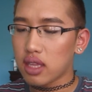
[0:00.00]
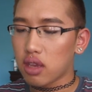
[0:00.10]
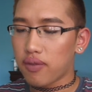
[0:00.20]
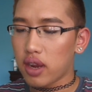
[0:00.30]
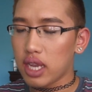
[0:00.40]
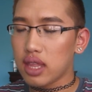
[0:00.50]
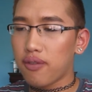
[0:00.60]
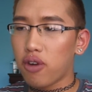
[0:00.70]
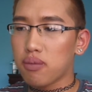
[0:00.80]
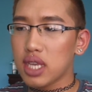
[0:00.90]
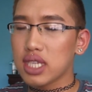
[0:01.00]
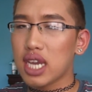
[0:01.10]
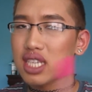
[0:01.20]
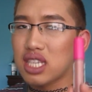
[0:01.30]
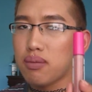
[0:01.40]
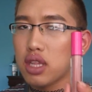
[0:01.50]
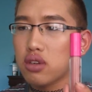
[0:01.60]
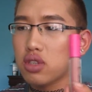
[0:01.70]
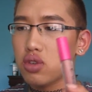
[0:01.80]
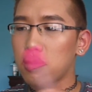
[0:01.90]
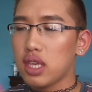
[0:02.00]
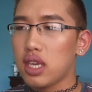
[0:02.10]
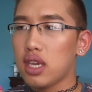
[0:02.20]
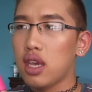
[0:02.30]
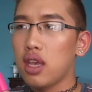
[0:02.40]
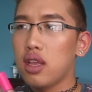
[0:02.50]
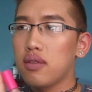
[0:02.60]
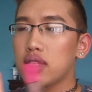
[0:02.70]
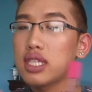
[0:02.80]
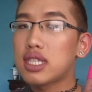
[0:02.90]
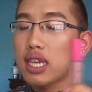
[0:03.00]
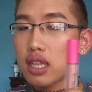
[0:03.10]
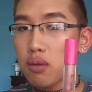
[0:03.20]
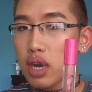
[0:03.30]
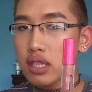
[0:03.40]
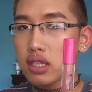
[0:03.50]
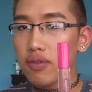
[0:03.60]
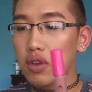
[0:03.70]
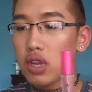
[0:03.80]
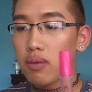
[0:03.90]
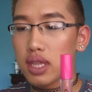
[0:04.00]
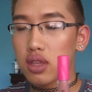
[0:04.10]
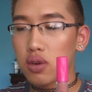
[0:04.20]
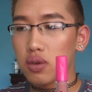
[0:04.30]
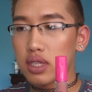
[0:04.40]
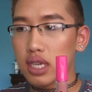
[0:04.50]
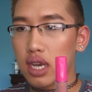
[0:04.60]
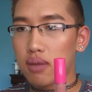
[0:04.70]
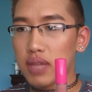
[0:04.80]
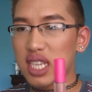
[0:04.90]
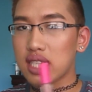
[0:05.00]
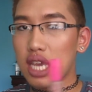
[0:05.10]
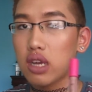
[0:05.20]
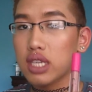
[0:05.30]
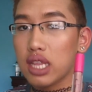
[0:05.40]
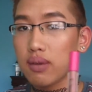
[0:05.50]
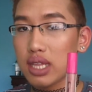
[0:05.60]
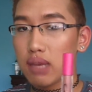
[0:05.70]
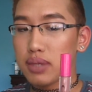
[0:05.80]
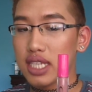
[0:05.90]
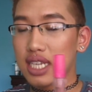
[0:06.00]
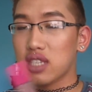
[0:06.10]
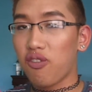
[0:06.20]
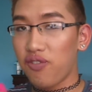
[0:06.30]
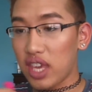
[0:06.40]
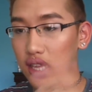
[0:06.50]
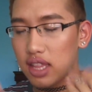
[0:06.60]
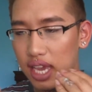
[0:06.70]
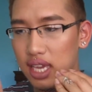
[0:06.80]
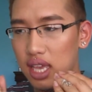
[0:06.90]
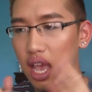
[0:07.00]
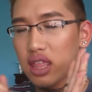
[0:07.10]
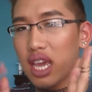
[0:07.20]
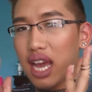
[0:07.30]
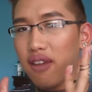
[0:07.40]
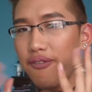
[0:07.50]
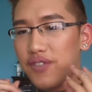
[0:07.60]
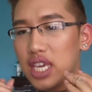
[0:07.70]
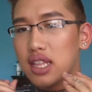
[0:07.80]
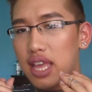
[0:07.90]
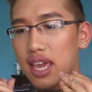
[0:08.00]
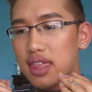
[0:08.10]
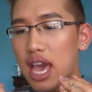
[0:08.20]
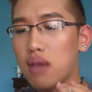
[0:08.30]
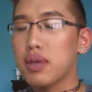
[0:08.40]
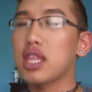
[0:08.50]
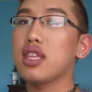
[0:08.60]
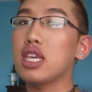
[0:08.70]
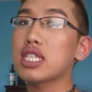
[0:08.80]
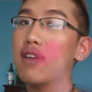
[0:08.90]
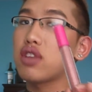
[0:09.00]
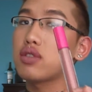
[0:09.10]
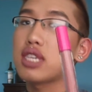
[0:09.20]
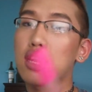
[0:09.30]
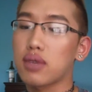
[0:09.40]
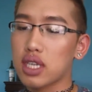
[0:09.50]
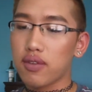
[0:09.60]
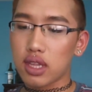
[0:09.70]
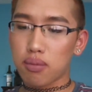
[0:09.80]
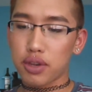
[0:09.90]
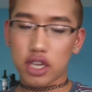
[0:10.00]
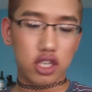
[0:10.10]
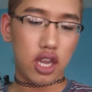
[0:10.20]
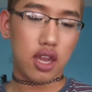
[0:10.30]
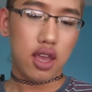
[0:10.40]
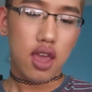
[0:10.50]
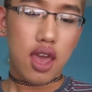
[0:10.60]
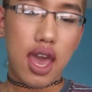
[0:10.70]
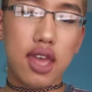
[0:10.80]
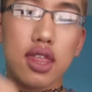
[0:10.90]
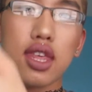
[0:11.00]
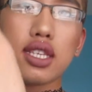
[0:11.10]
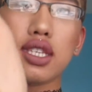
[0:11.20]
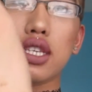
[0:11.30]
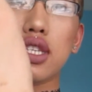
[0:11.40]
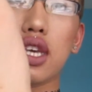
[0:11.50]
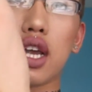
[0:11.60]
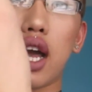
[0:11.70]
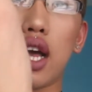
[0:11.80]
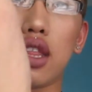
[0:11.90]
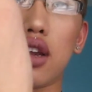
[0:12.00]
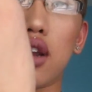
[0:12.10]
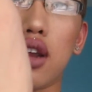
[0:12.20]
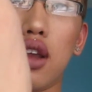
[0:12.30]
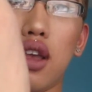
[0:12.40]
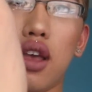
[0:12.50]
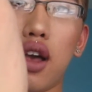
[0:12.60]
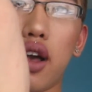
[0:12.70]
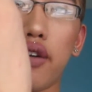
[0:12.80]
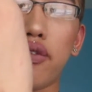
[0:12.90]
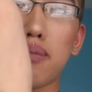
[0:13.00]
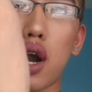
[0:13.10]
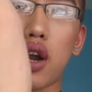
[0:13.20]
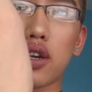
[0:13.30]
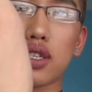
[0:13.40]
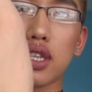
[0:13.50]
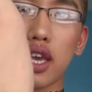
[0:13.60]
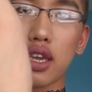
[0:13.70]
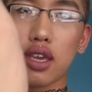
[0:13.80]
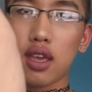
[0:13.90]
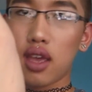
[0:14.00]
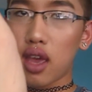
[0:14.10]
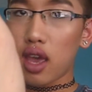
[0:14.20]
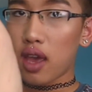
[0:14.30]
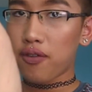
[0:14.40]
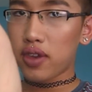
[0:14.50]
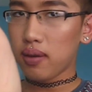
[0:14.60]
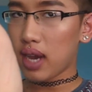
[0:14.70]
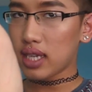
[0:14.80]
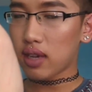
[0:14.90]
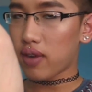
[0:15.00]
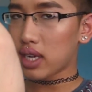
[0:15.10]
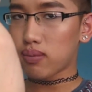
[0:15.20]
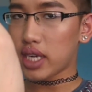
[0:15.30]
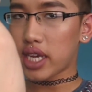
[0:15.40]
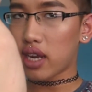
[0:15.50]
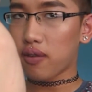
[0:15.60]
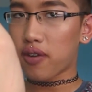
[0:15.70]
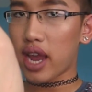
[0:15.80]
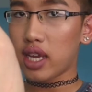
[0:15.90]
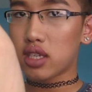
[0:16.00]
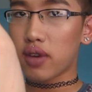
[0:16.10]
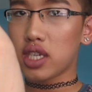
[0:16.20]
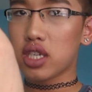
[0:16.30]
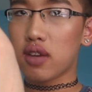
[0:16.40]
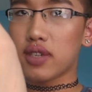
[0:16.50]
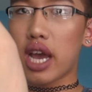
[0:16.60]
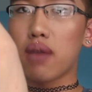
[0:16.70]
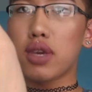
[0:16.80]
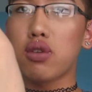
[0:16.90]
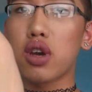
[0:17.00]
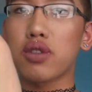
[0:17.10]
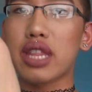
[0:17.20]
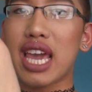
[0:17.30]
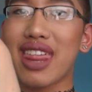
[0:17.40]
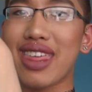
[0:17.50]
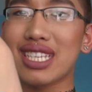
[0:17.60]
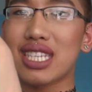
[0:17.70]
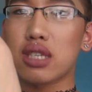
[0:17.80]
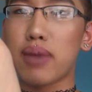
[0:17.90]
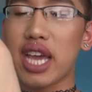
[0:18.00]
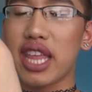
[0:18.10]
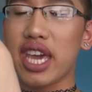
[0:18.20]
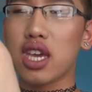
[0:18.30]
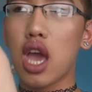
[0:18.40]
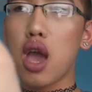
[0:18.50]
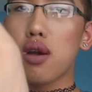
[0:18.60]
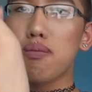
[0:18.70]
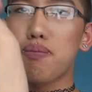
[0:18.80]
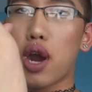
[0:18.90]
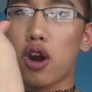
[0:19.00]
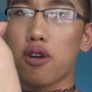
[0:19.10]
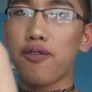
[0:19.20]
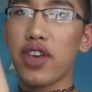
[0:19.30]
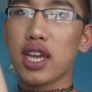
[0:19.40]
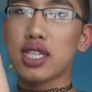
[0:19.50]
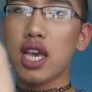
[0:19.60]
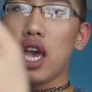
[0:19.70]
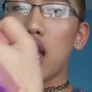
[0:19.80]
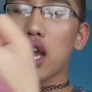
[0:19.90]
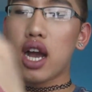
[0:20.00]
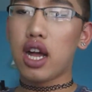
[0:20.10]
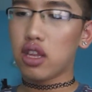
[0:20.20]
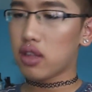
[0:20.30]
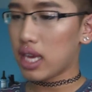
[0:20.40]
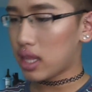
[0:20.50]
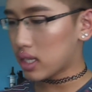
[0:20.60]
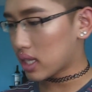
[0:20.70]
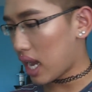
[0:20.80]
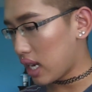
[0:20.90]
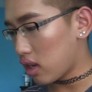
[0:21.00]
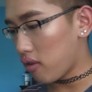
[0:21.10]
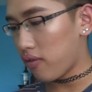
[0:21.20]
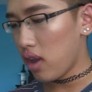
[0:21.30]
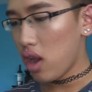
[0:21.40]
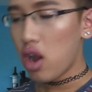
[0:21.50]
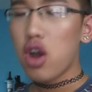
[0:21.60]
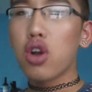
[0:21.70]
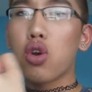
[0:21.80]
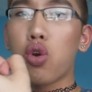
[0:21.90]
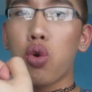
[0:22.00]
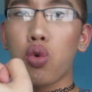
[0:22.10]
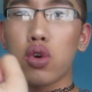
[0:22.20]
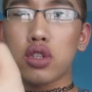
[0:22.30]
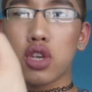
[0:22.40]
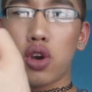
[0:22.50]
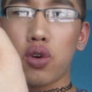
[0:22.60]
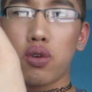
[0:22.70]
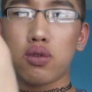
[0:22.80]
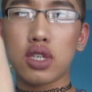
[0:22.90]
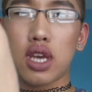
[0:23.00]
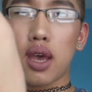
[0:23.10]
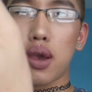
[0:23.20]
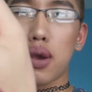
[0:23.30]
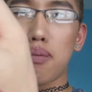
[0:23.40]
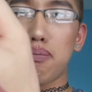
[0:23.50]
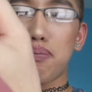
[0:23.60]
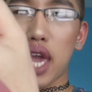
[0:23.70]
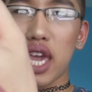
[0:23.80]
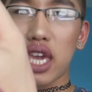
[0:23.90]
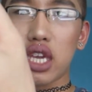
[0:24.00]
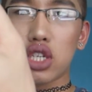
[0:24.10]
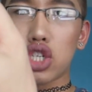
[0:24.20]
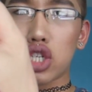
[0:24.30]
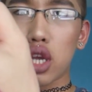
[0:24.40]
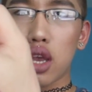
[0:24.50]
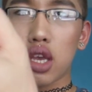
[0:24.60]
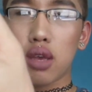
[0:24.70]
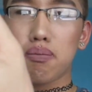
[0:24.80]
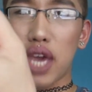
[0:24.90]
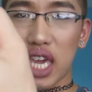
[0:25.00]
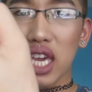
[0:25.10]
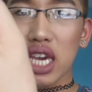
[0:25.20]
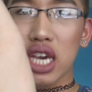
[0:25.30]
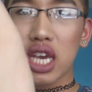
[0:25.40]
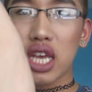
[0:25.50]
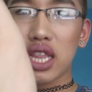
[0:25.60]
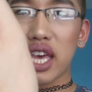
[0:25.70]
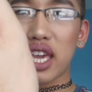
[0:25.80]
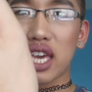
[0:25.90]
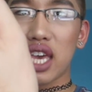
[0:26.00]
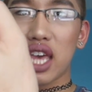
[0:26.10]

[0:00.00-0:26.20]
that the formula is kind of similar to the Stila ones, if you know what those like stay all day liquid lipsticks feel like. They kind of feel like that, but these have no scent, which I really appreciate. And this is the color of Mars. Like, if you guys have watched my channel for any duration of time, you know that like this is my like perfect color. Like this kind of cool toned beige pink, like